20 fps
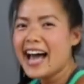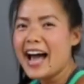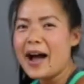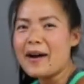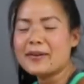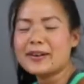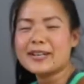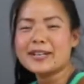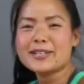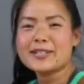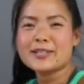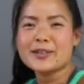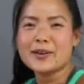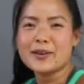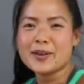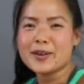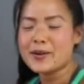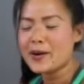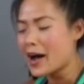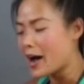I'm gonna show
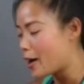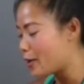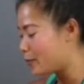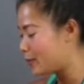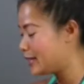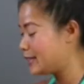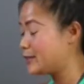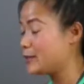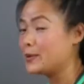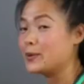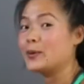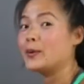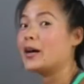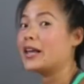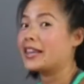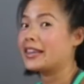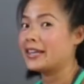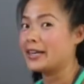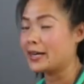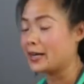you how we do
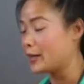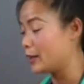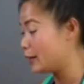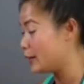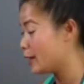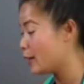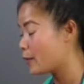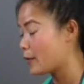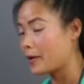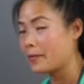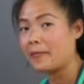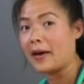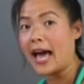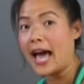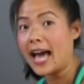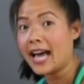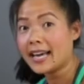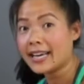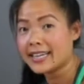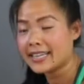the lower
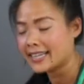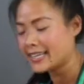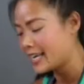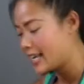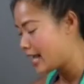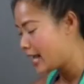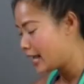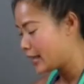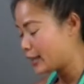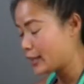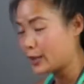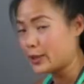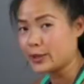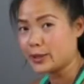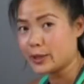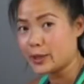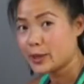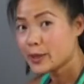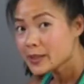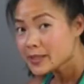back, the
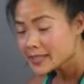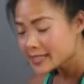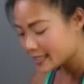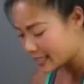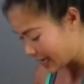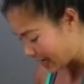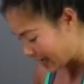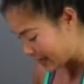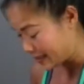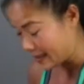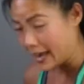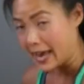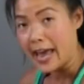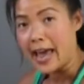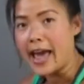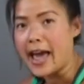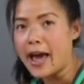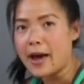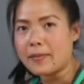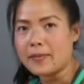glutes, and the
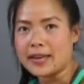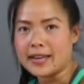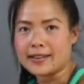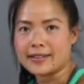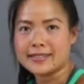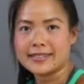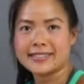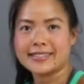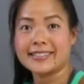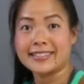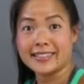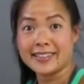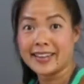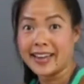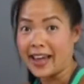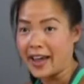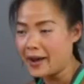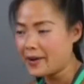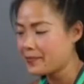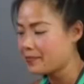hammies,
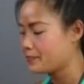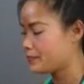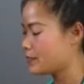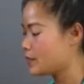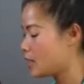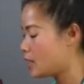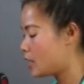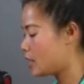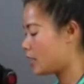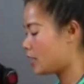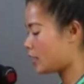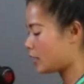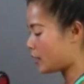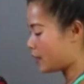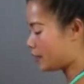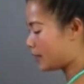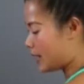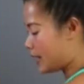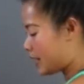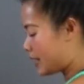okay?
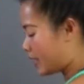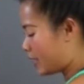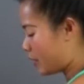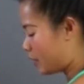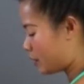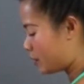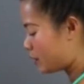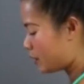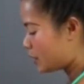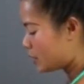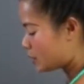Here we go.